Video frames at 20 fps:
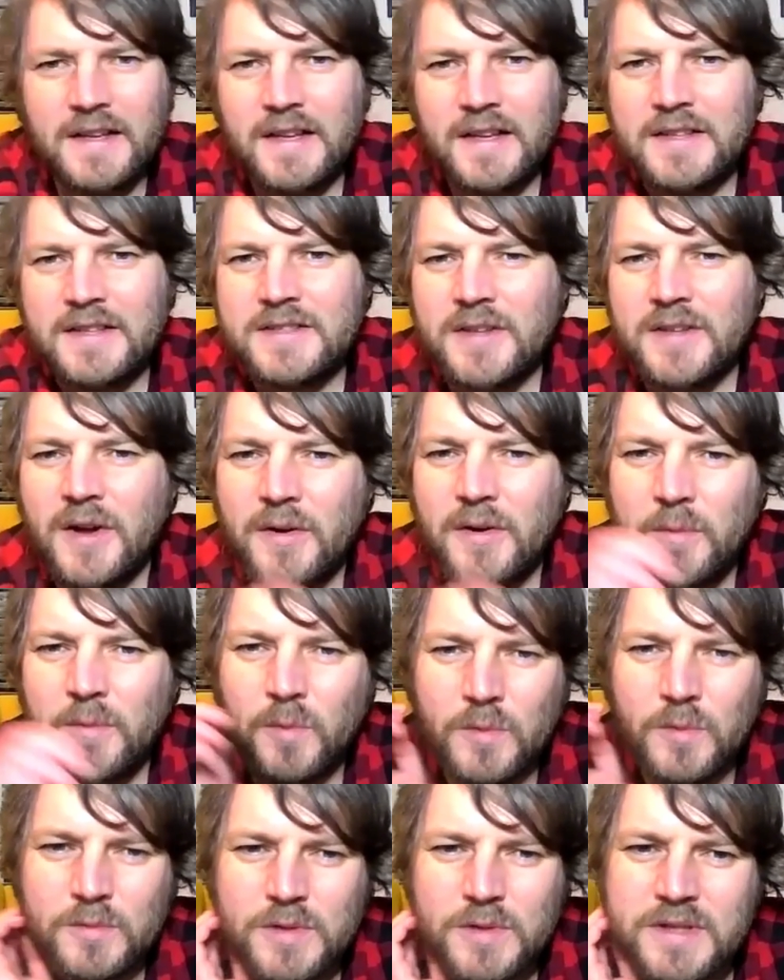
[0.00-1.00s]
it's
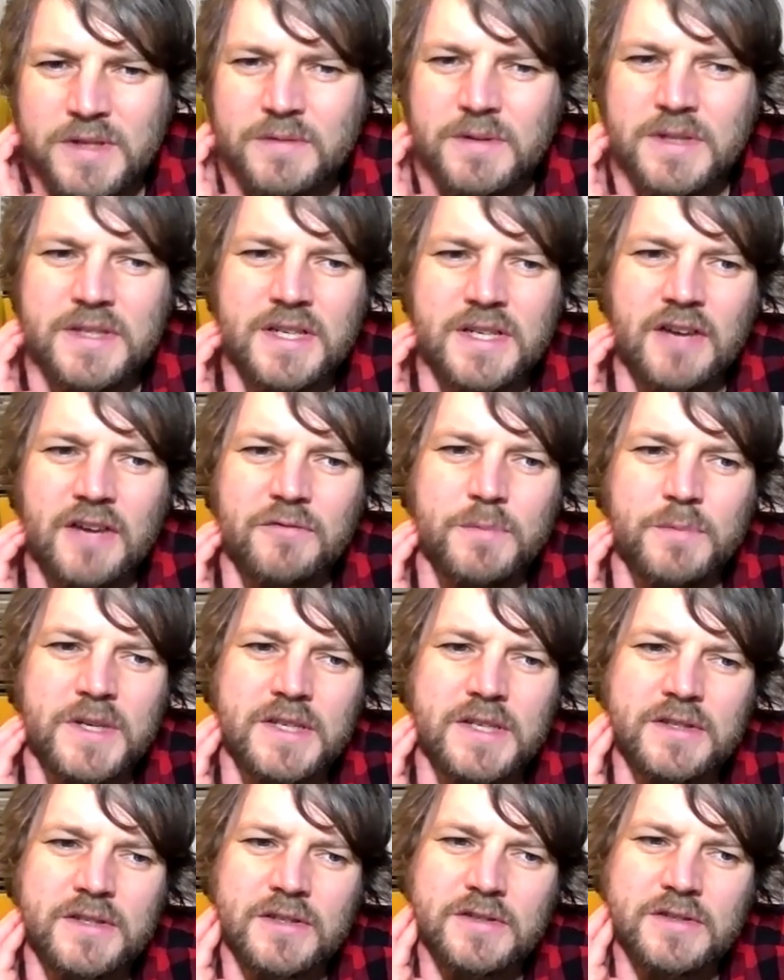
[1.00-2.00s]
with Jeff
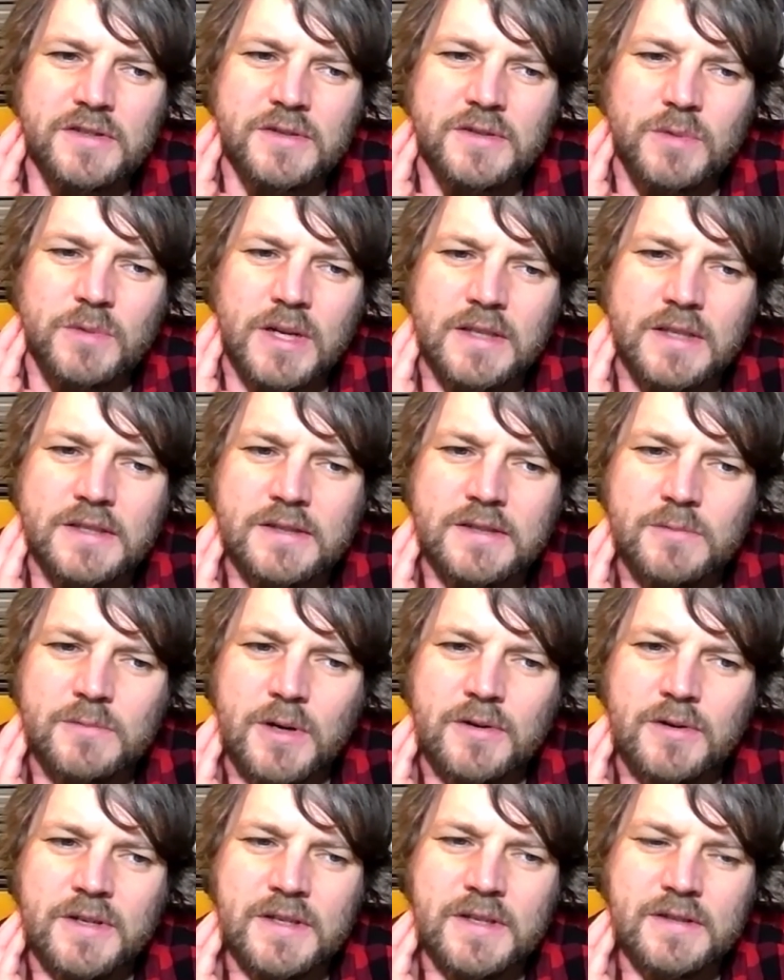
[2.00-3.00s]
Bezos as well. You
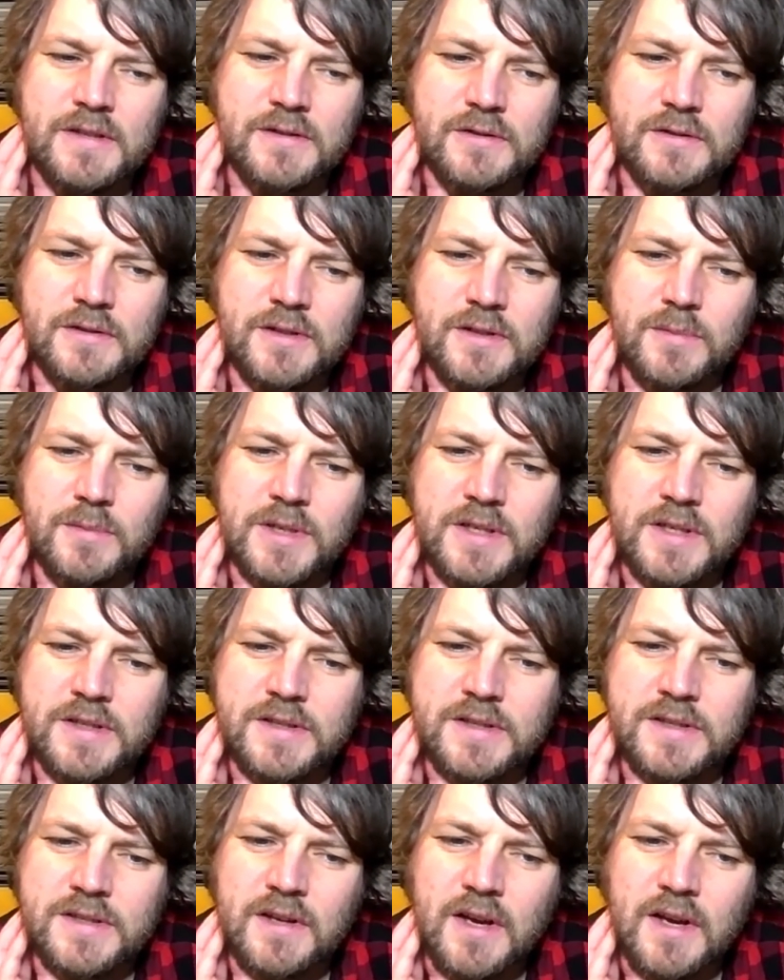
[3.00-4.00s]
worry, don't you?
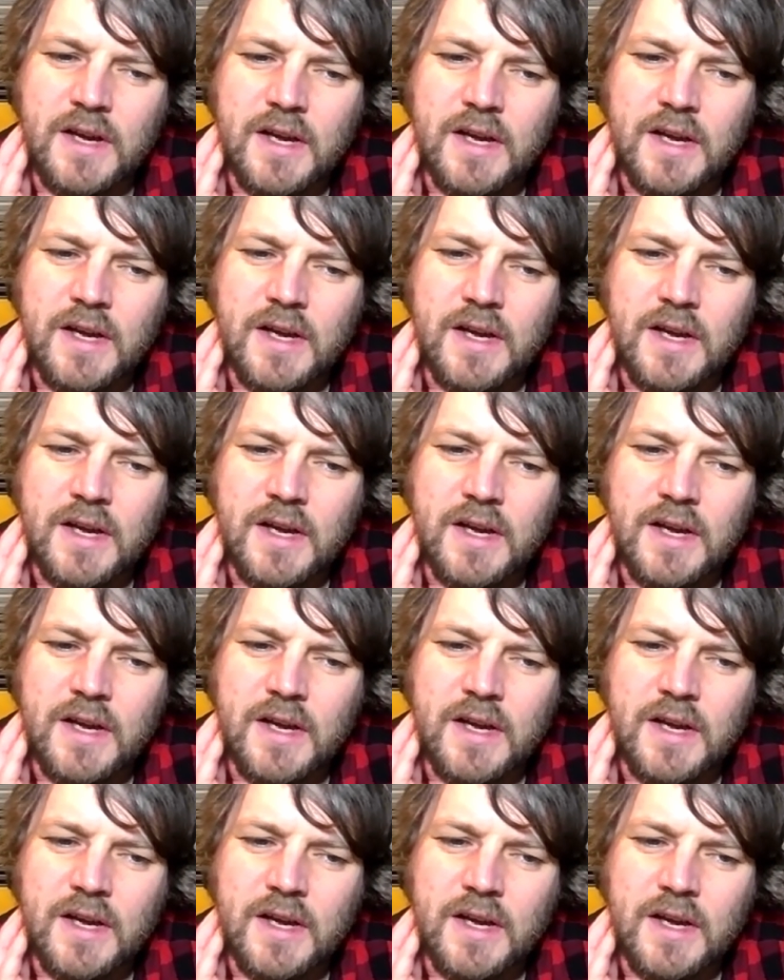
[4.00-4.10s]
Because,